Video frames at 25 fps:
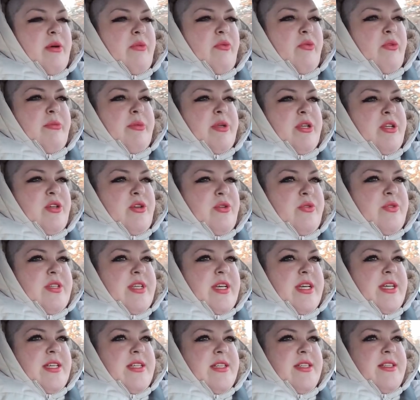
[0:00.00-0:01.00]
a woman who
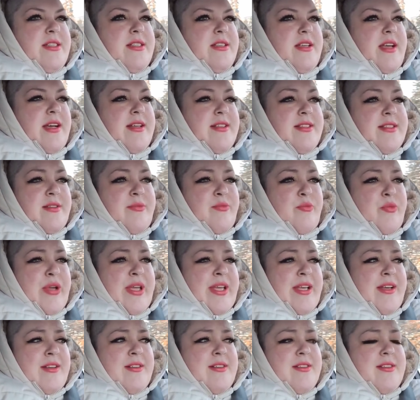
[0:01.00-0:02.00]
does custom
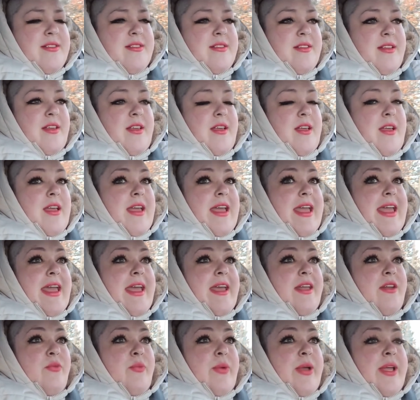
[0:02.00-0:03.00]
wigs
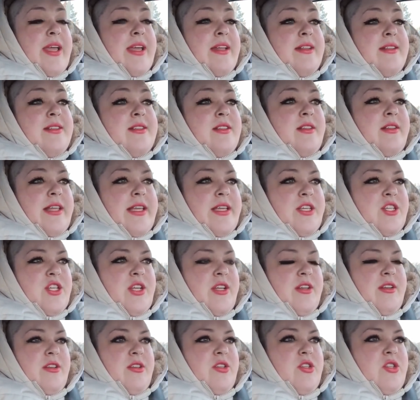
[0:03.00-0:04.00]
and wig
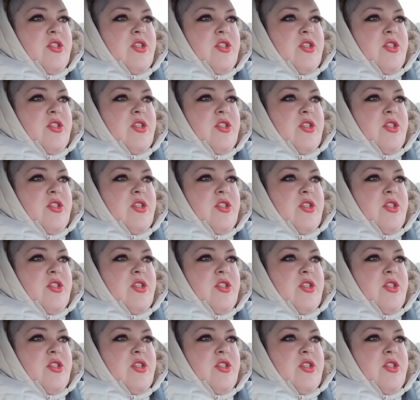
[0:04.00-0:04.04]
installation.